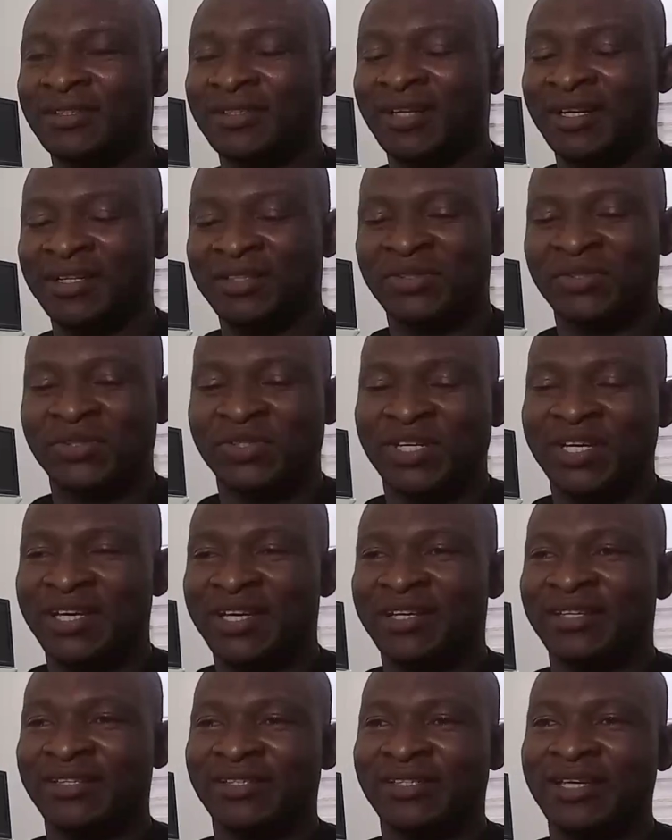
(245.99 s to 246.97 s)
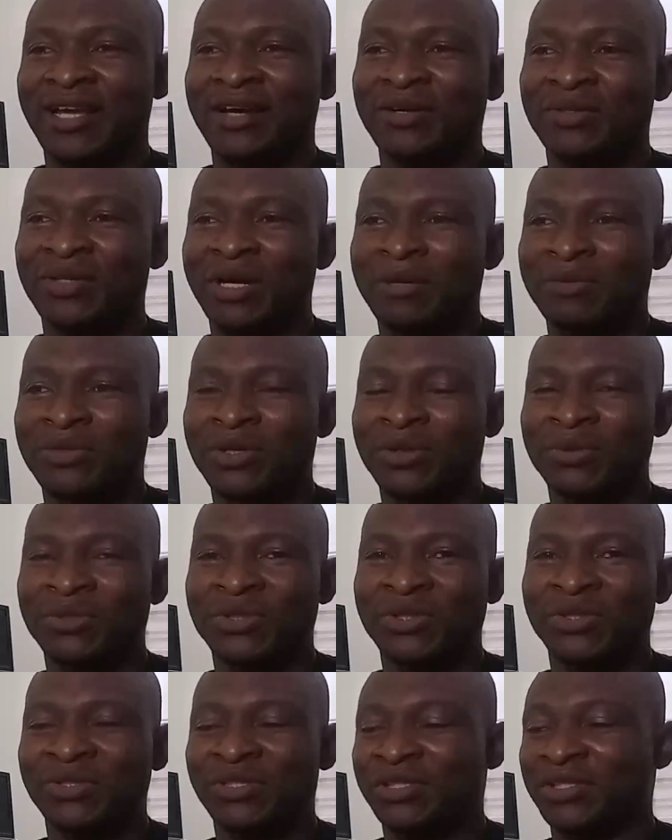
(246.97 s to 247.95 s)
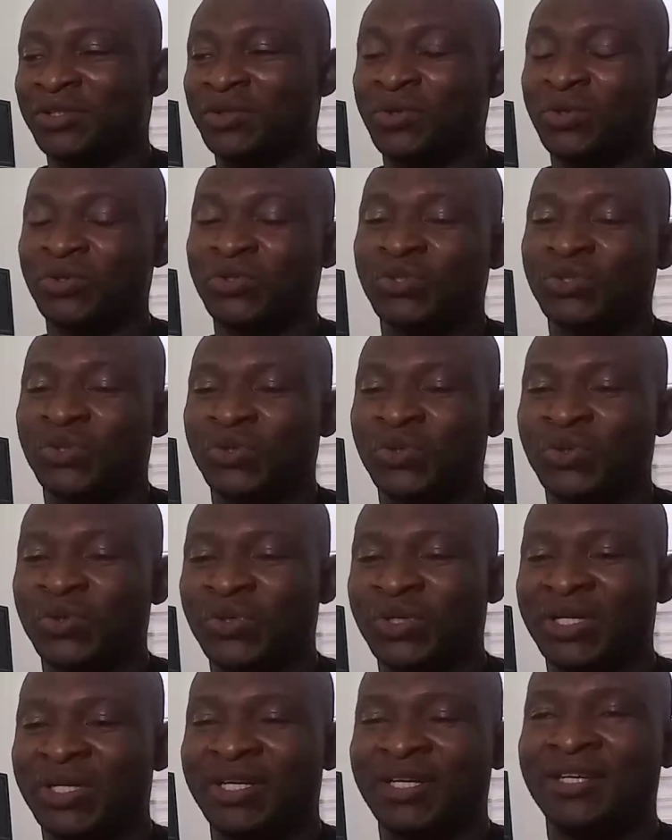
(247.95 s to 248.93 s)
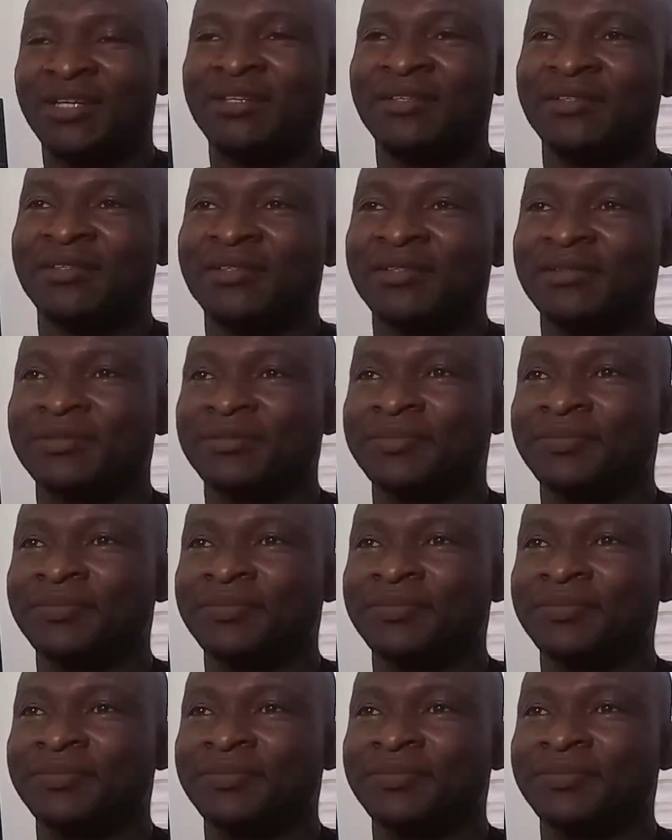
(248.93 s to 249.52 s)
That's to say, sound absorption is equals to heat.